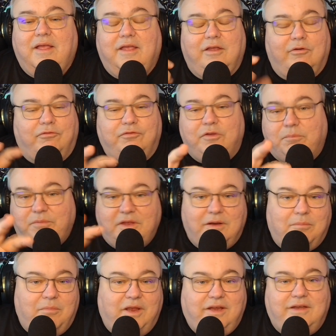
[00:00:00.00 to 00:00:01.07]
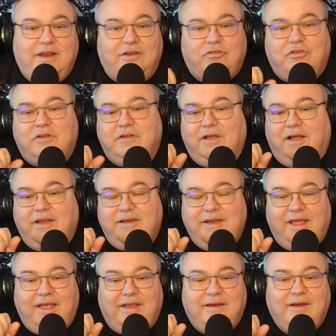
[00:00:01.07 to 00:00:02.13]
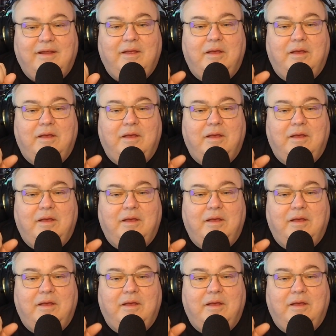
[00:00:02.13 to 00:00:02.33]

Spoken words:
It'll flip you to MikeNation.net,